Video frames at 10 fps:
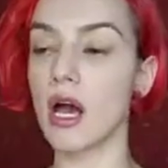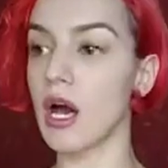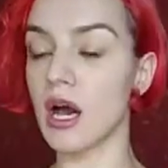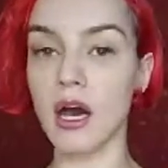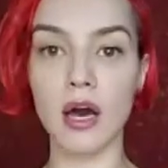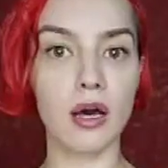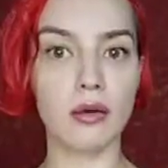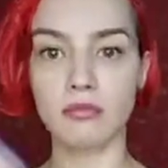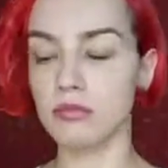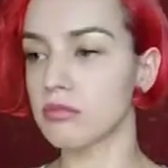
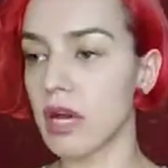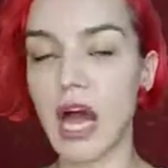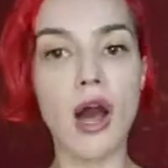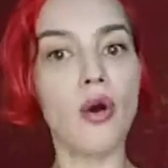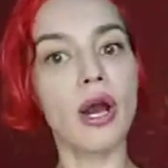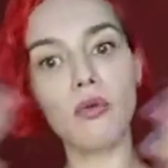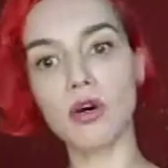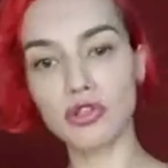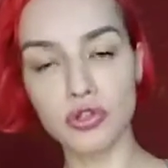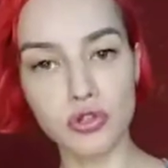how I
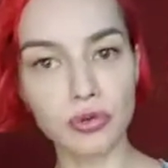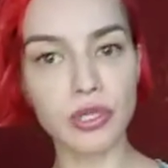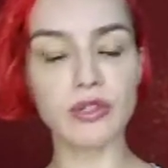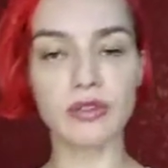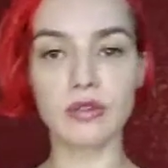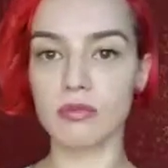want to do it,